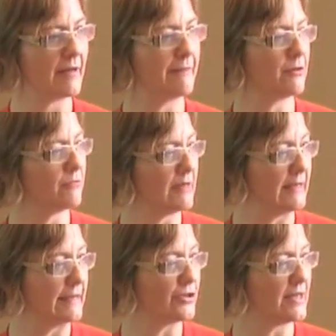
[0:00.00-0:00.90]
that people are
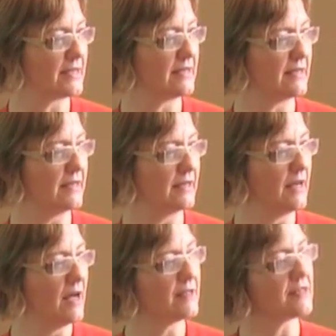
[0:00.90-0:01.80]
really interested in.
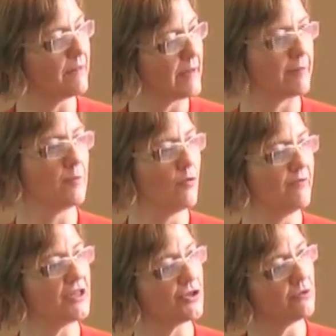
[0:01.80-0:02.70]
And some people are more
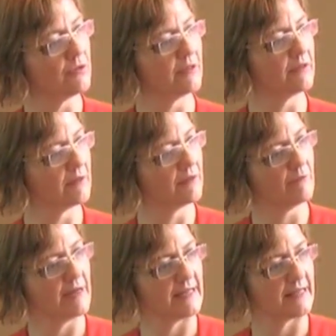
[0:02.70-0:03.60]
visual than
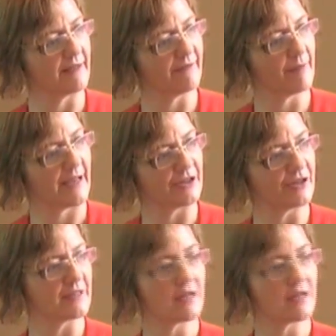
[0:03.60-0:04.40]
reading the information,